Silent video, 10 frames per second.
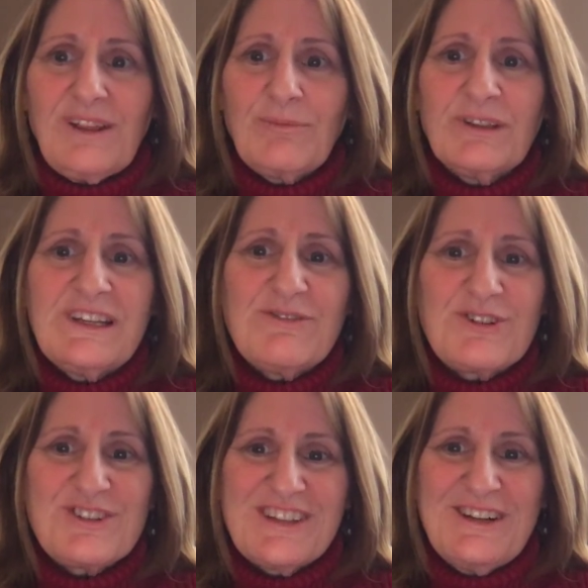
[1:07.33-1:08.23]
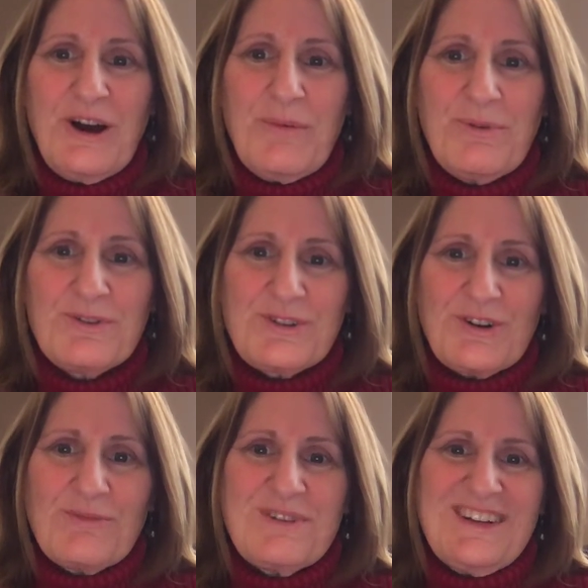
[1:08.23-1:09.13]
Believers in humble
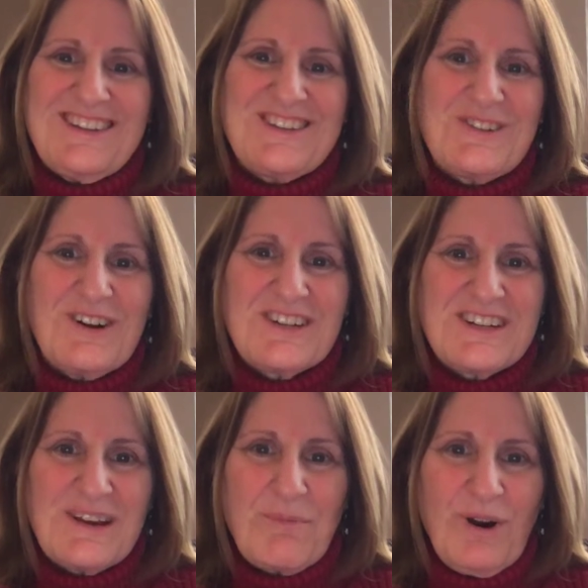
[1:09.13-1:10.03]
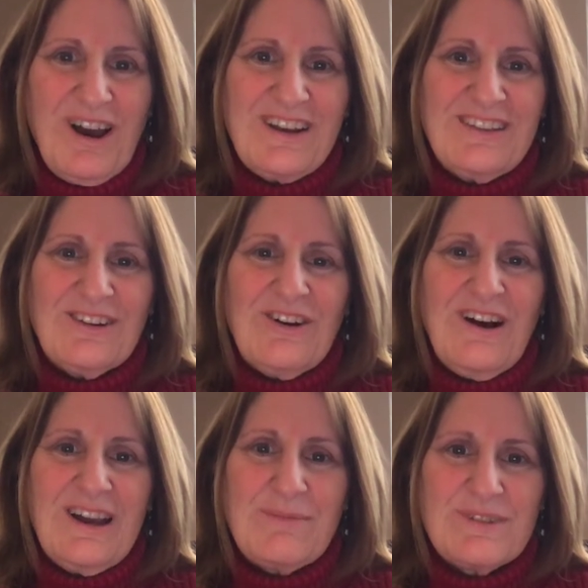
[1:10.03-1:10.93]
circumstances ought to take pride in their
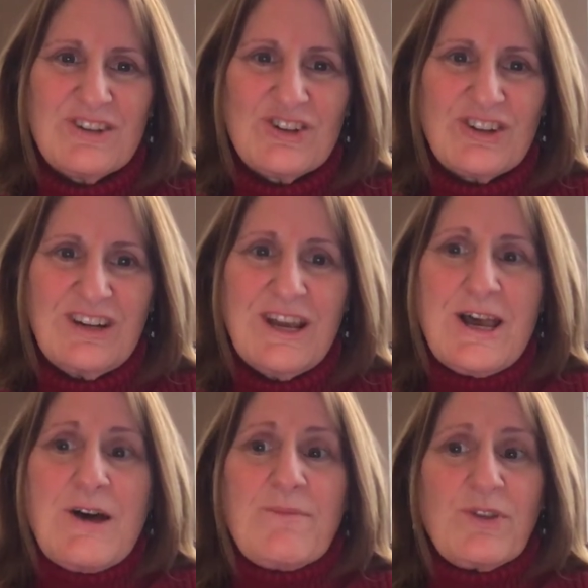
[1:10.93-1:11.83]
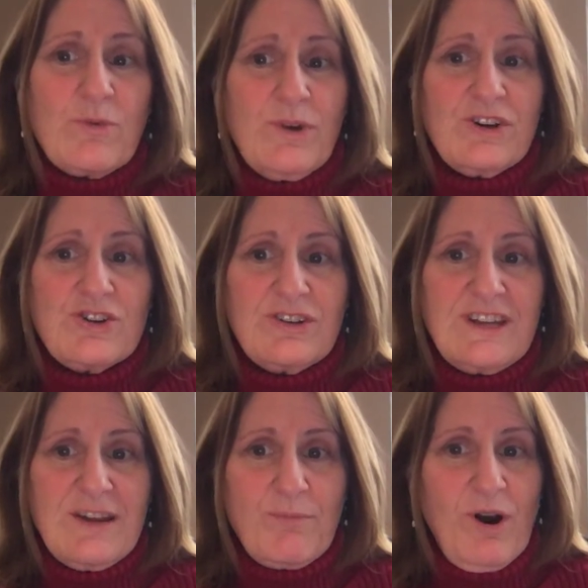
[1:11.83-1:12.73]
high position, but the rich should
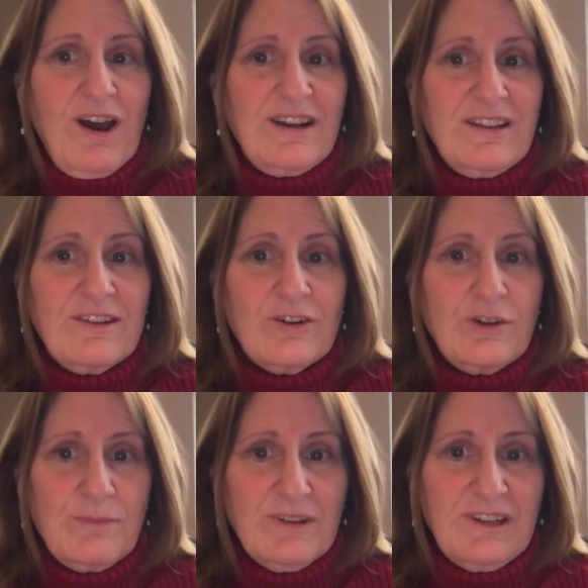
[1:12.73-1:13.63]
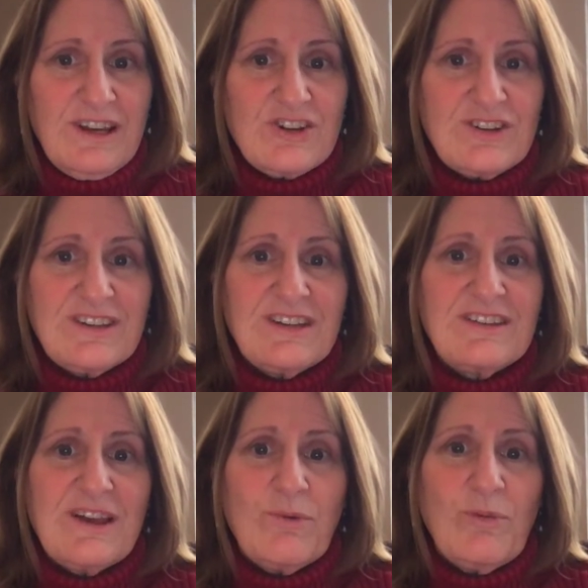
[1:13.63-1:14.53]
take pride in their humiliation, since
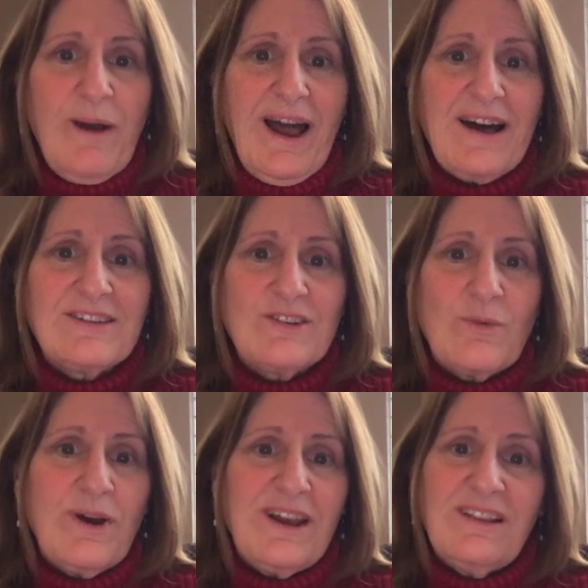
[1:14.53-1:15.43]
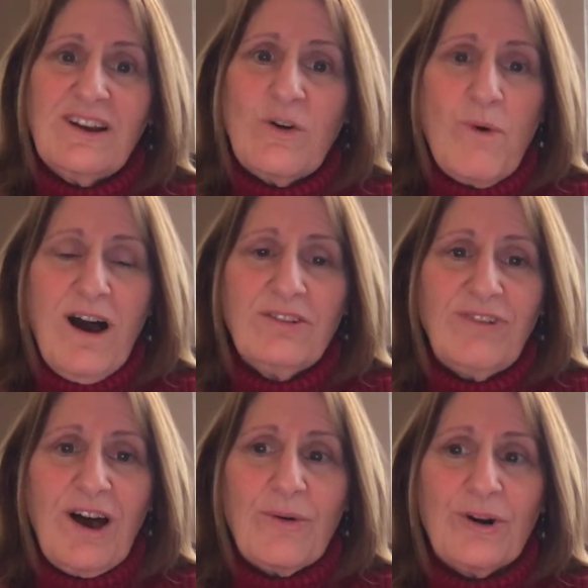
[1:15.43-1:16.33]
they will pass away like a
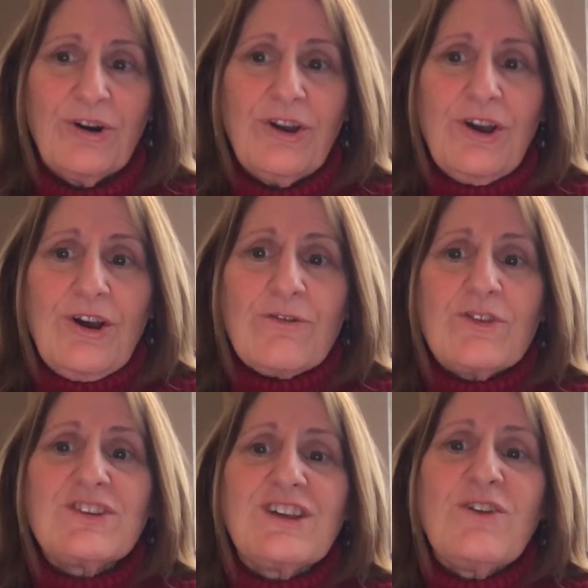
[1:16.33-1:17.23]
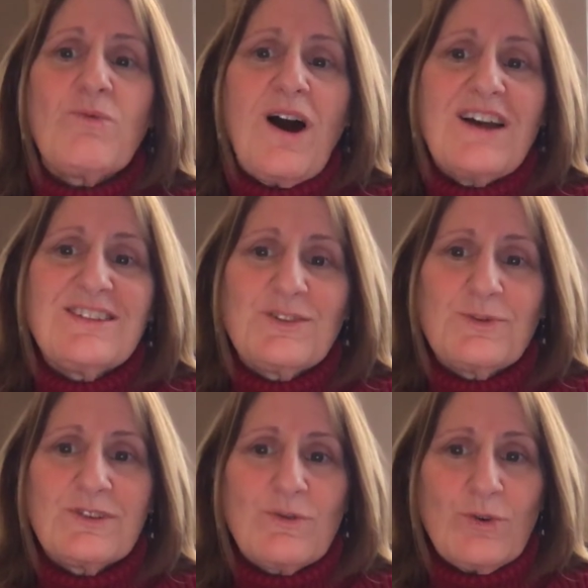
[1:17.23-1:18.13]
wildflower. For the sun rises
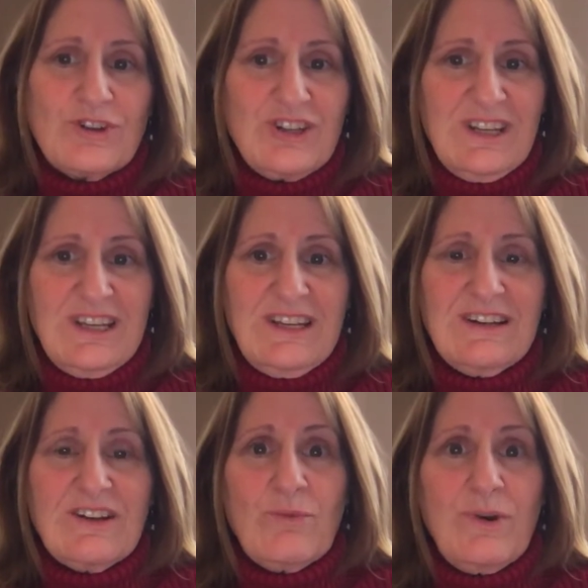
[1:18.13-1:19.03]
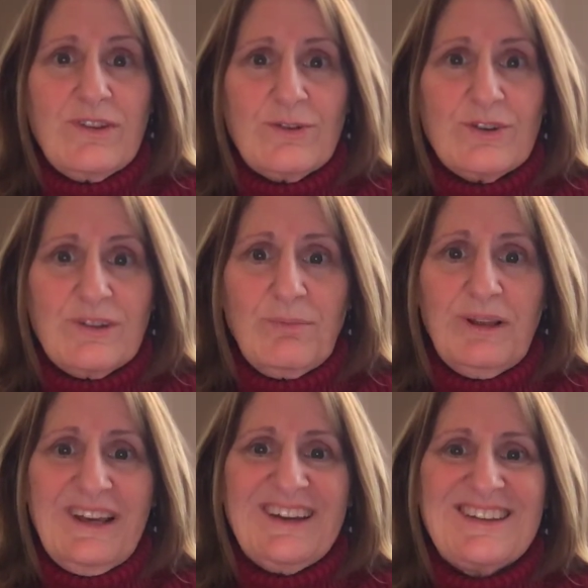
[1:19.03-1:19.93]
with scorching heat and withers the
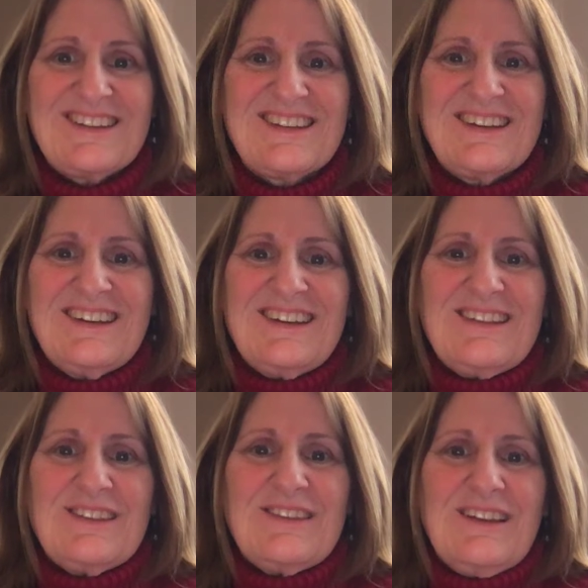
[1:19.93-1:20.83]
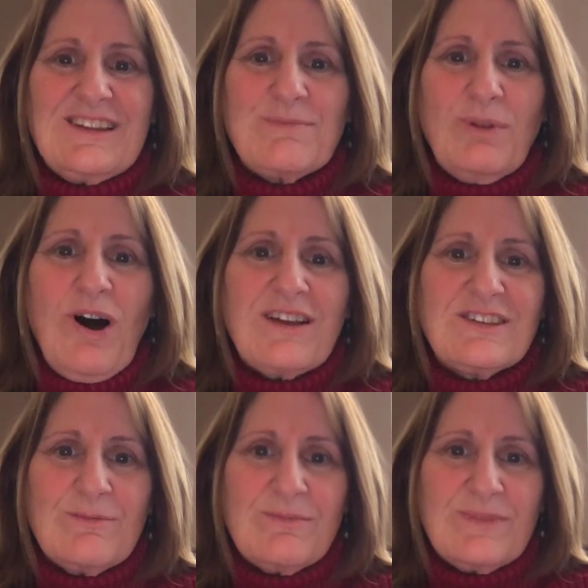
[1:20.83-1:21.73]
plant. Its
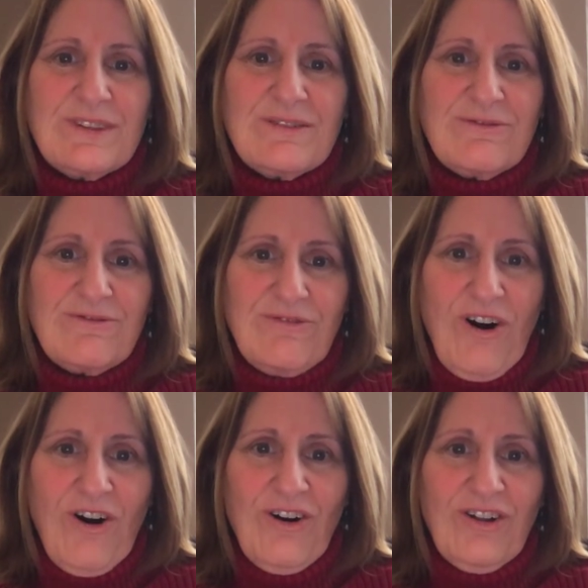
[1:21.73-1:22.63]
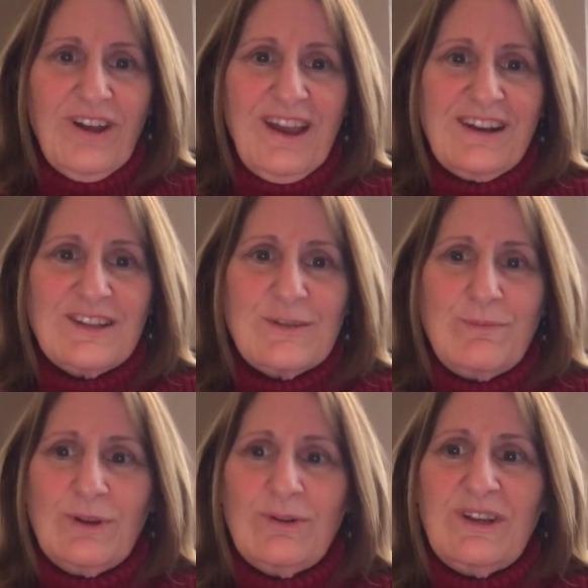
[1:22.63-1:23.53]
blossoms fall, and its
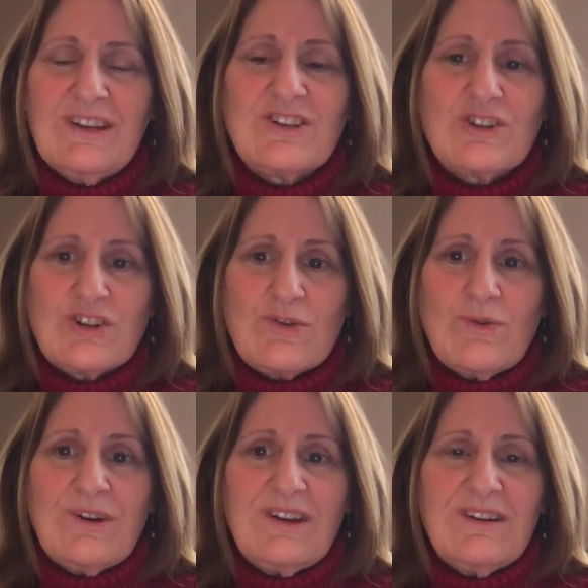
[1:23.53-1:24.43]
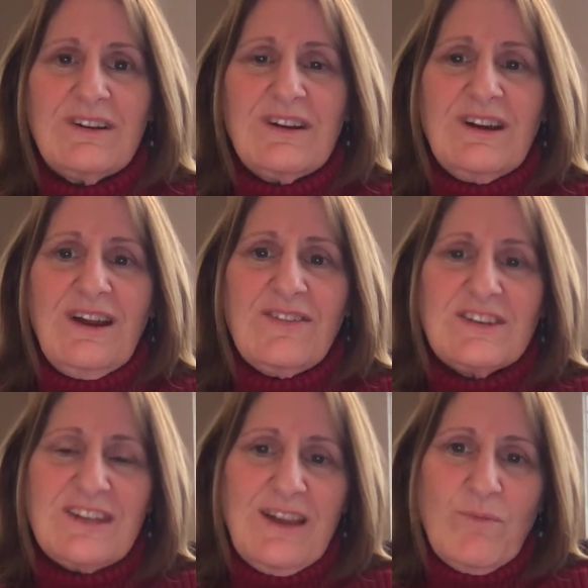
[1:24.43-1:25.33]
beauty is destroyed. In the
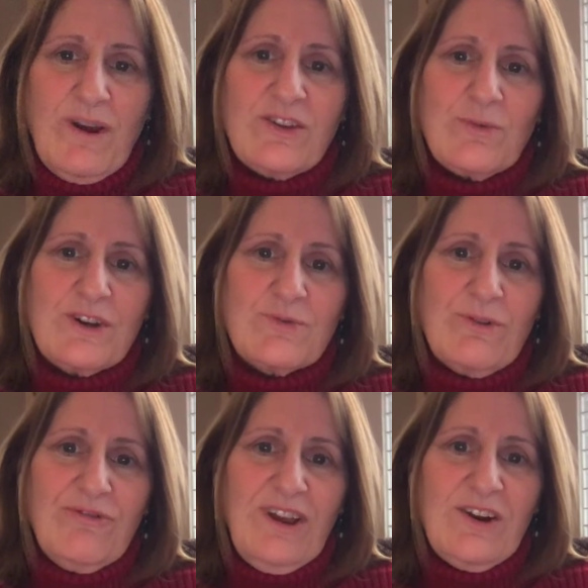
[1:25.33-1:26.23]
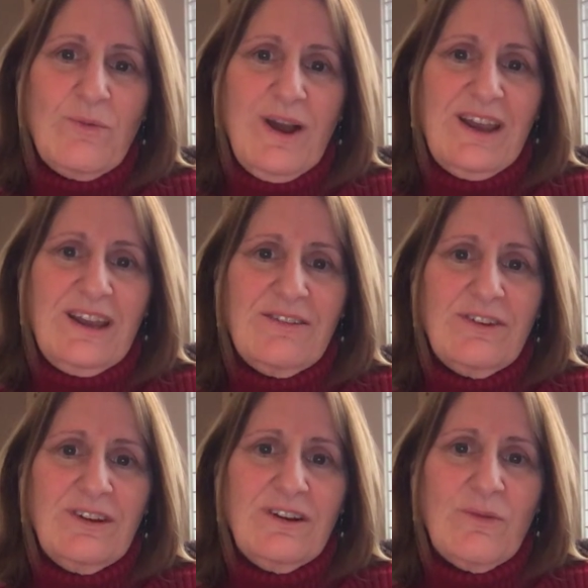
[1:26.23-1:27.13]
same way, the rich will fade away
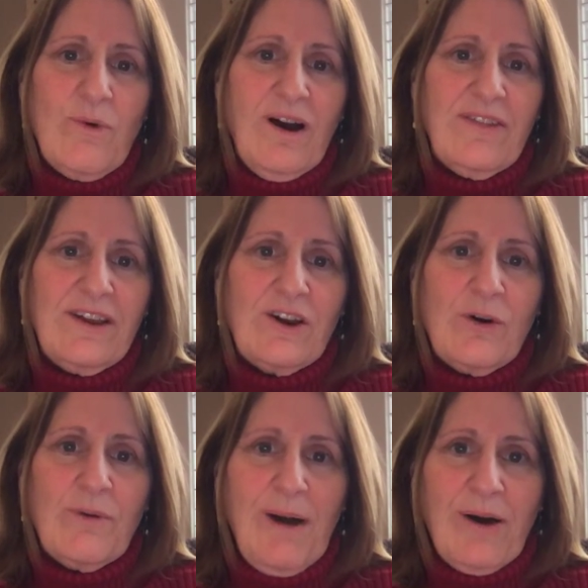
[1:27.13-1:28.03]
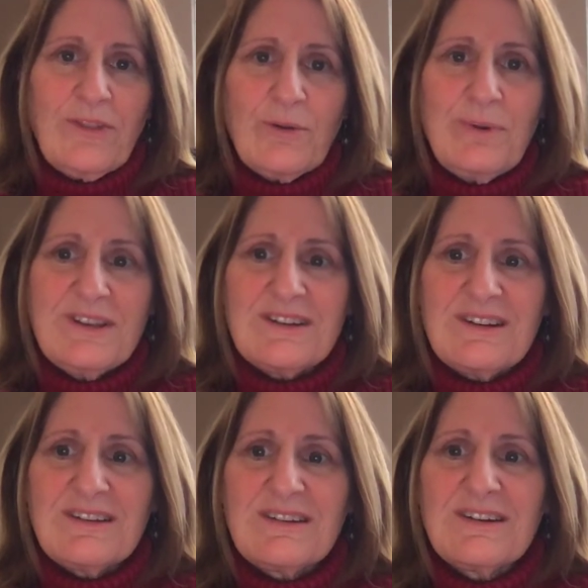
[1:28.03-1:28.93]
even while they go about their
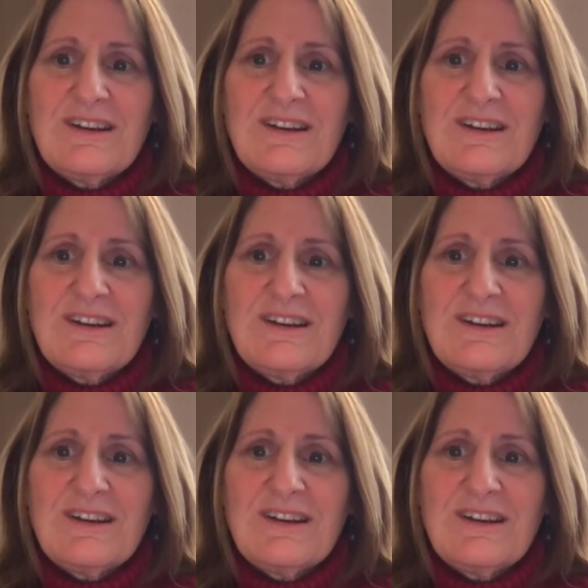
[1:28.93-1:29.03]
business.